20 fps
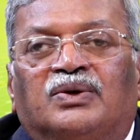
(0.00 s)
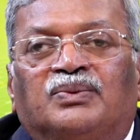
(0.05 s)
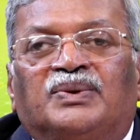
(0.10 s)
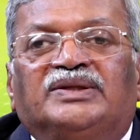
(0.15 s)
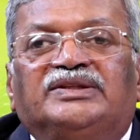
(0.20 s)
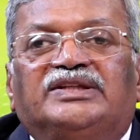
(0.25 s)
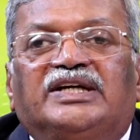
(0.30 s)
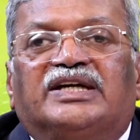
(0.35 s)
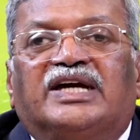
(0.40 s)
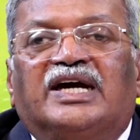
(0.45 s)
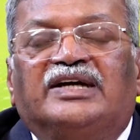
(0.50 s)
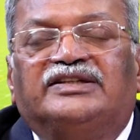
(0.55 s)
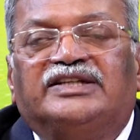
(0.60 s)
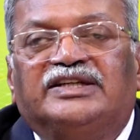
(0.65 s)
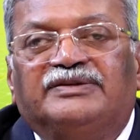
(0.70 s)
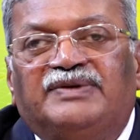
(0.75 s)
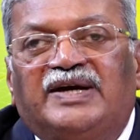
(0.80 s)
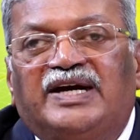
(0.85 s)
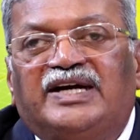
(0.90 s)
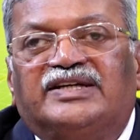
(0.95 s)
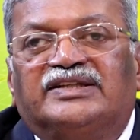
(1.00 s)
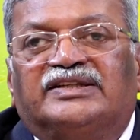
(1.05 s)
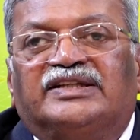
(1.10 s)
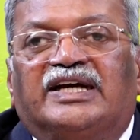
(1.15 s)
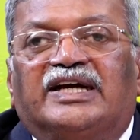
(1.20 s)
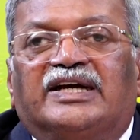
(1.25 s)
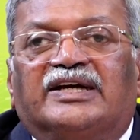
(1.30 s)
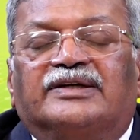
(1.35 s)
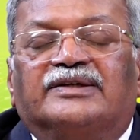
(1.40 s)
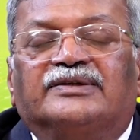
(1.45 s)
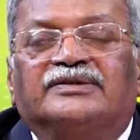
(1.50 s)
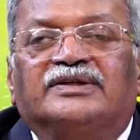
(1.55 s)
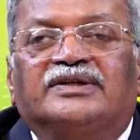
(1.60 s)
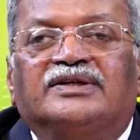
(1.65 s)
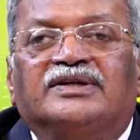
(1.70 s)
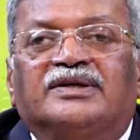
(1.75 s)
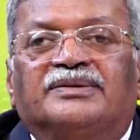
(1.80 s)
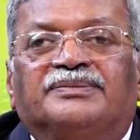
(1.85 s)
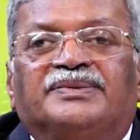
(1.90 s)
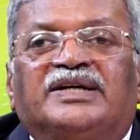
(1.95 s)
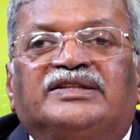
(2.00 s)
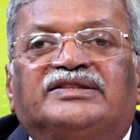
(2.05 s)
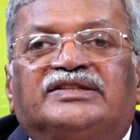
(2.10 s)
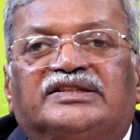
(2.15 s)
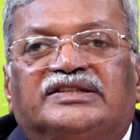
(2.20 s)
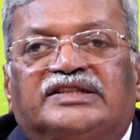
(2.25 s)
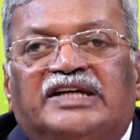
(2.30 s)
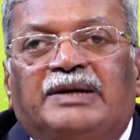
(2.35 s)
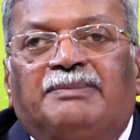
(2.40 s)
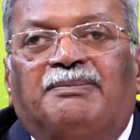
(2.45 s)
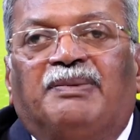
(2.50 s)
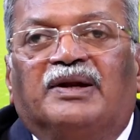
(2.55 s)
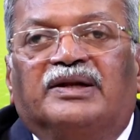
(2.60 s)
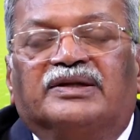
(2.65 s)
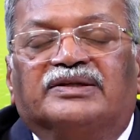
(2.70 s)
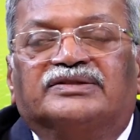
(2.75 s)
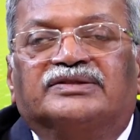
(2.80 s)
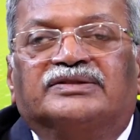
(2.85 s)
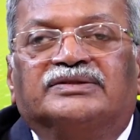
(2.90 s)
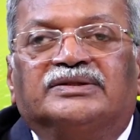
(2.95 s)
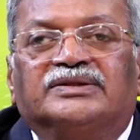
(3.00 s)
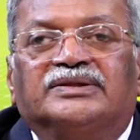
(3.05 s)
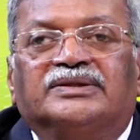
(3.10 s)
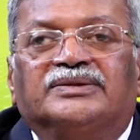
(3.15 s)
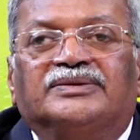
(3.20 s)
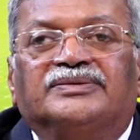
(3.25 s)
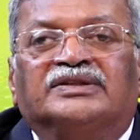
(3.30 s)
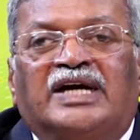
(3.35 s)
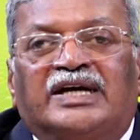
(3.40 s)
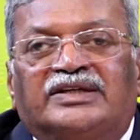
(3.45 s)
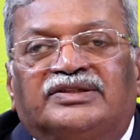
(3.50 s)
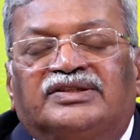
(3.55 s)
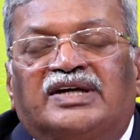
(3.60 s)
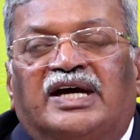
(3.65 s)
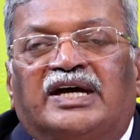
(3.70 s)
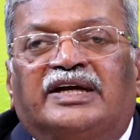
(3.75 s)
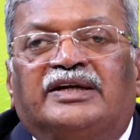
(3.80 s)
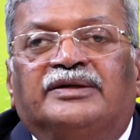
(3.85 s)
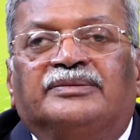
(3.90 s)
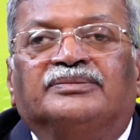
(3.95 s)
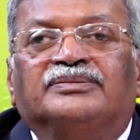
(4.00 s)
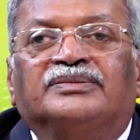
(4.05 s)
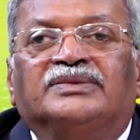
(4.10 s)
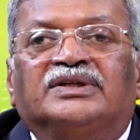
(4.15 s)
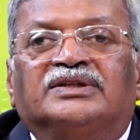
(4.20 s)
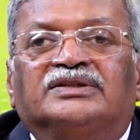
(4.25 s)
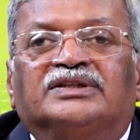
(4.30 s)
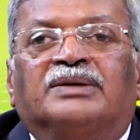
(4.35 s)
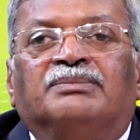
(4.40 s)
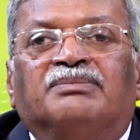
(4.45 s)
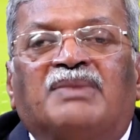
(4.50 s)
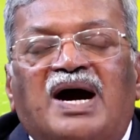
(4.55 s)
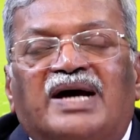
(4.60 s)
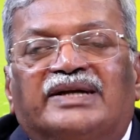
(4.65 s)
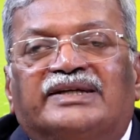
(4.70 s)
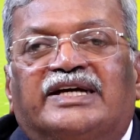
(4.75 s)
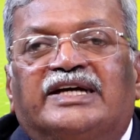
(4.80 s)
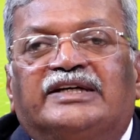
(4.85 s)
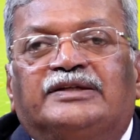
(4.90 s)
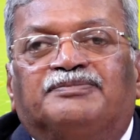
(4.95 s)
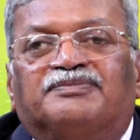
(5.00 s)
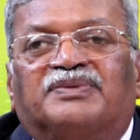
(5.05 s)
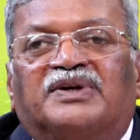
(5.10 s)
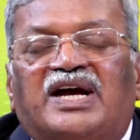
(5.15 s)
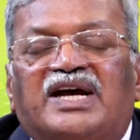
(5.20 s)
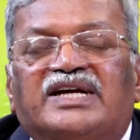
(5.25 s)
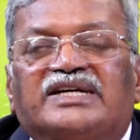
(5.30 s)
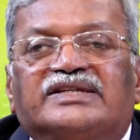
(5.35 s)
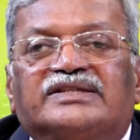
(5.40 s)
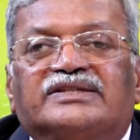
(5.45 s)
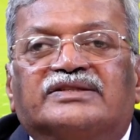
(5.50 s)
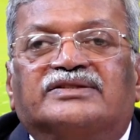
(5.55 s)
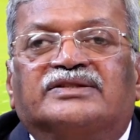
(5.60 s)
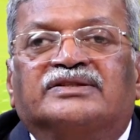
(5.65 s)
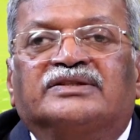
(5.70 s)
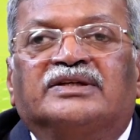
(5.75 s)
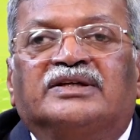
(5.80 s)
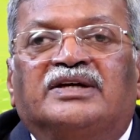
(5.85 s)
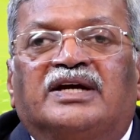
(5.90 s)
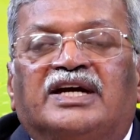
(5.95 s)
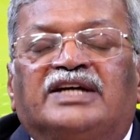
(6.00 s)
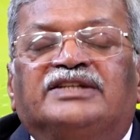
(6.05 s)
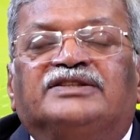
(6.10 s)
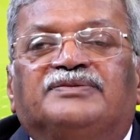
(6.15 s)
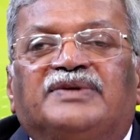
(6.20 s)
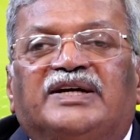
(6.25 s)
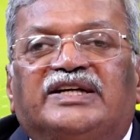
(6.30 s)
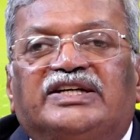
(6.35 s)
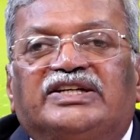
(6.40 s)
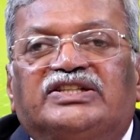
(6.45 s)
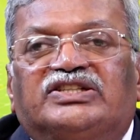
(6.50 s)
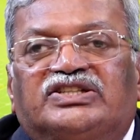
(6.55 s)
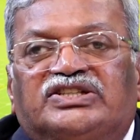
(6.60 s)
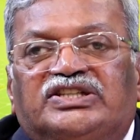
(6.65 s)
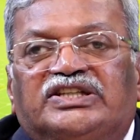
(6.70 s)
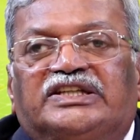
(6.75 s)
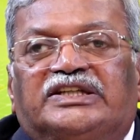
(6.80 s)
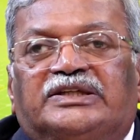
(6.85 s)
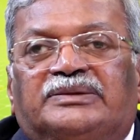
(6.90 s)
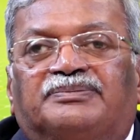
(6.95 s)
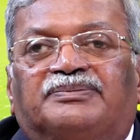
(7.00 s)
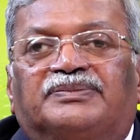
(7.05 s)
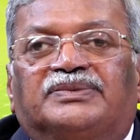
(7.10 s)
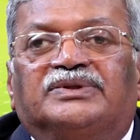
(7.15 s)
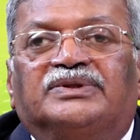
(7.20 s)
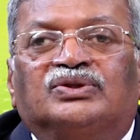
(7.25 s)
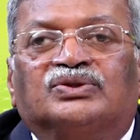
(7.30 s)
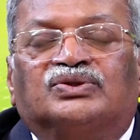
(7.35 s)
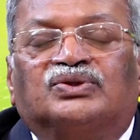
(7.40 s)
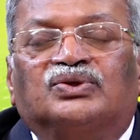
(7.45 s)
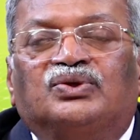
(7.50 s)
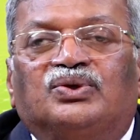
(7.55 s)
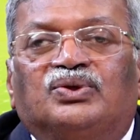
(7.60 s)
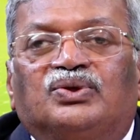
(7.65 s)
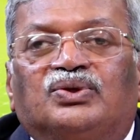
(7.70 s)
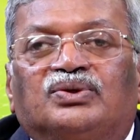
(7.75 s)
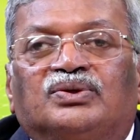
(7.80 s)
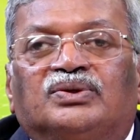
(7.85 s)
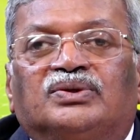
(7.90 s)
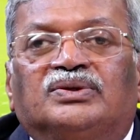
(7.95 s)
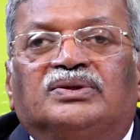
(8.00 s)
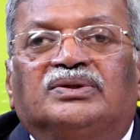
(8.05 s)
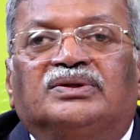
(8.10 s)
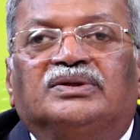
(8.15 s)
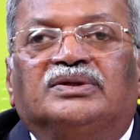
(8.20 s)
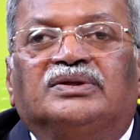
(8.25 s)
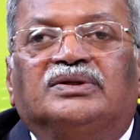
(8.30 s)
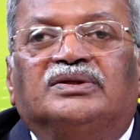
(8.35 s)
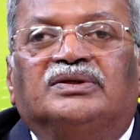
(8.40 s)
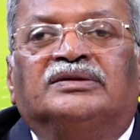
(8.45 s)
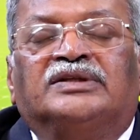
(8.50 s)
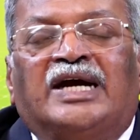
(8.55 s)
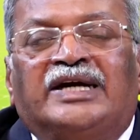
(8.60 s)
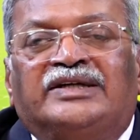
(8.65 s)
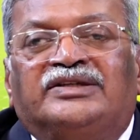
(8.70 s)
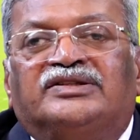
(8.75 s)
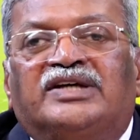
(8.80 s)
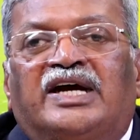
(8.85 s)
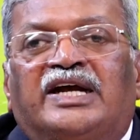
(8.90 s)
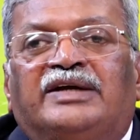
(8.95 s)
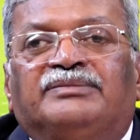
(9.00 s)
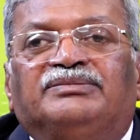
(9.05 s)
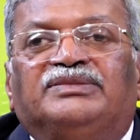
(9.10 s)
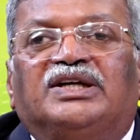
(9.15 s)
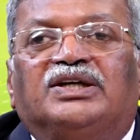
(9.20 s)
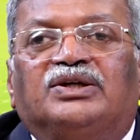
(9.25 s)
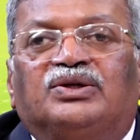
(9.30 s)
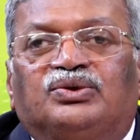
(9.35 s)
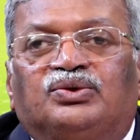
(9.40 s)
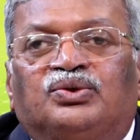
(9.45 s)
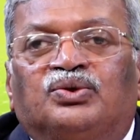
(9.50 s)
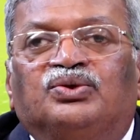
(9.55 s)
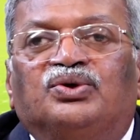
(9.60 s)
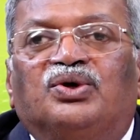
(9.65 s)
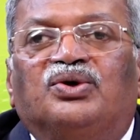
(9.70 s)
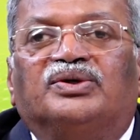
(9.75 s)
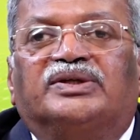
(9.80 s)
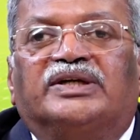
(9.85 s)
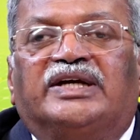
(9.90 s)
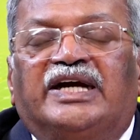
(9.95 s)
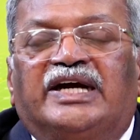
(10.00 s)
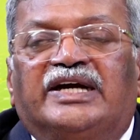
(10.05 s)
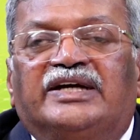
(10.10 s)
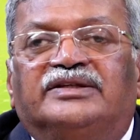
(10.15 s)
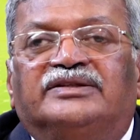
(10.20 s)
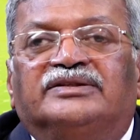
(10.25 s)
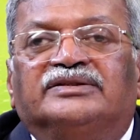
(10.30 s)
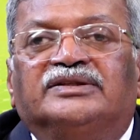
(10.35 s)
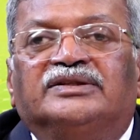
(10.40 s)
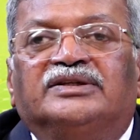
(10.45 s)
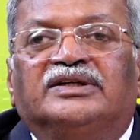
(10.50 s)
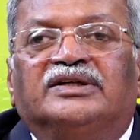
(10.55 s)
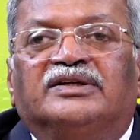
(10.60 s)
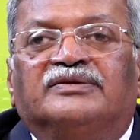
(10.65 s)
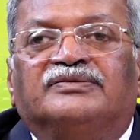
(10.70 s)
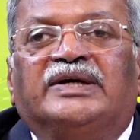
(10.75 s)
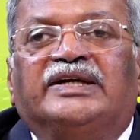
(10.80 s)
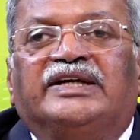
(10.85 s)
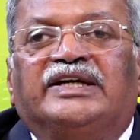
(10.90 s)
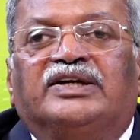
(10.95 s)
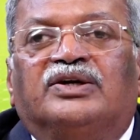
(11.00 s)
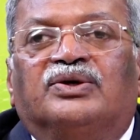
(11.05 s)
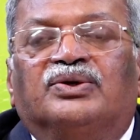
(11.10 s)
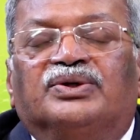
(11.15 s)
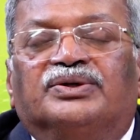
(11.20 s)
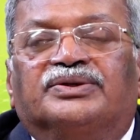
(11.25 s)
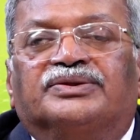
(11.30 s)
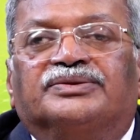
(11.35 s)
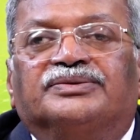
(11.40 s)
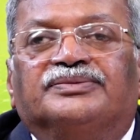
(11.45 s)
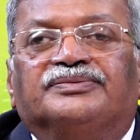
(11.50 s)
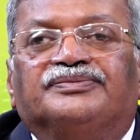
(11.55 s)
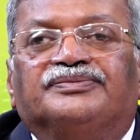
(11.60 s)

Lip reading: when they cultivate their vegetables, that time the market price is very cheap. So that time they do not get very good